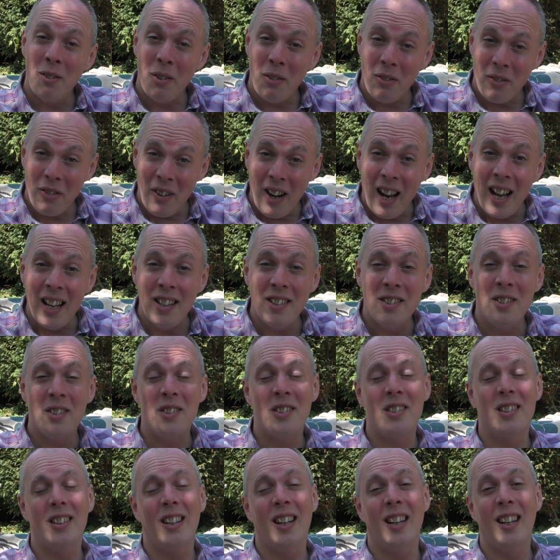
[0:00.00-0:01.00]

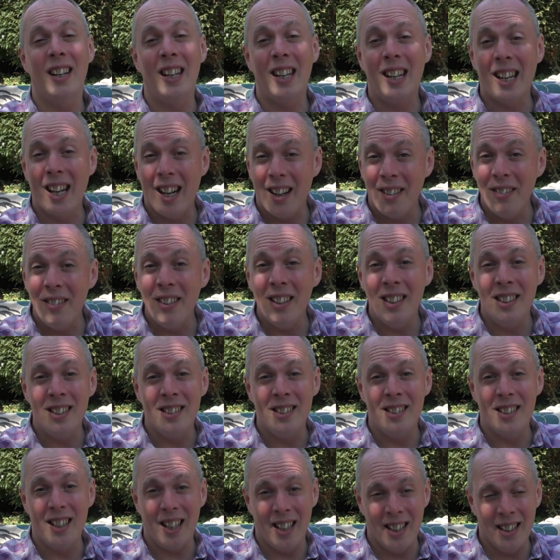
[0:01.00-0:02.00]
refresh and encourage
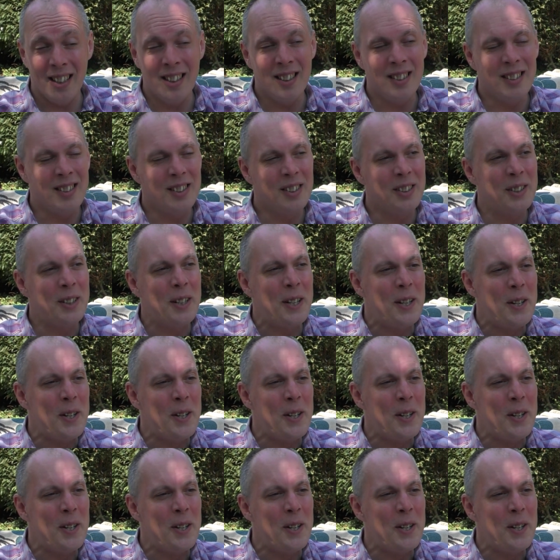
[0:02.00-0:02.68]
others.